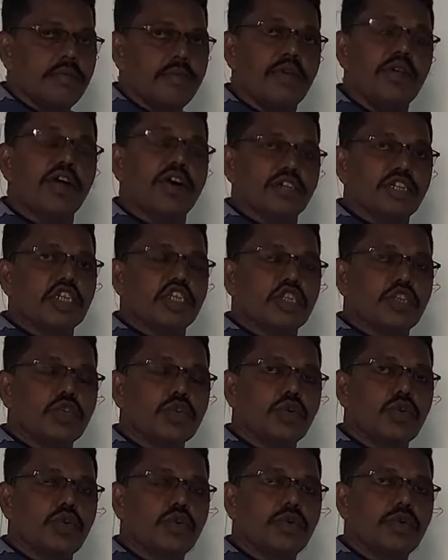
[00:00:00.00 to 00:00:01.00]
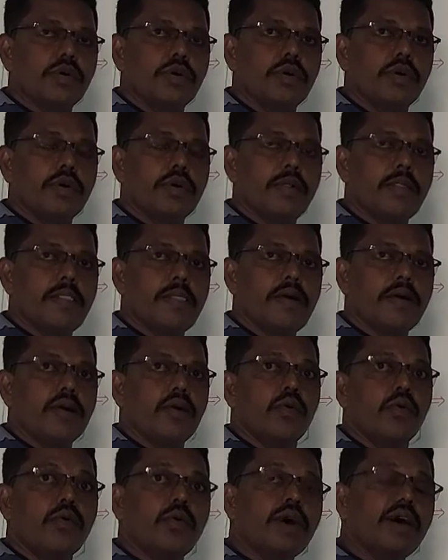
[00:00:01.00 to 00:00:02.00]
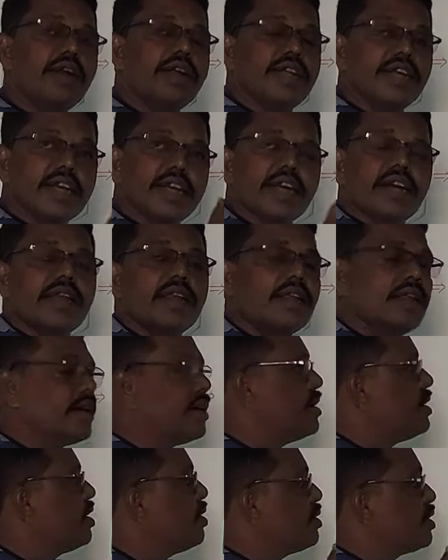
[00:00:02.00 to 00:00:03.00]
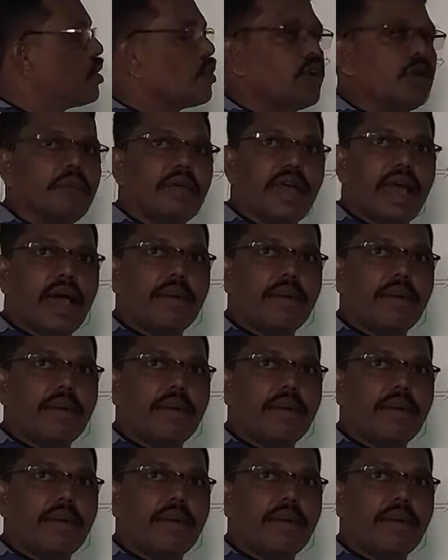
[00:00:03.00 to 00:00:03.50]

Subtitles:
Meiosis 2, vertical division will be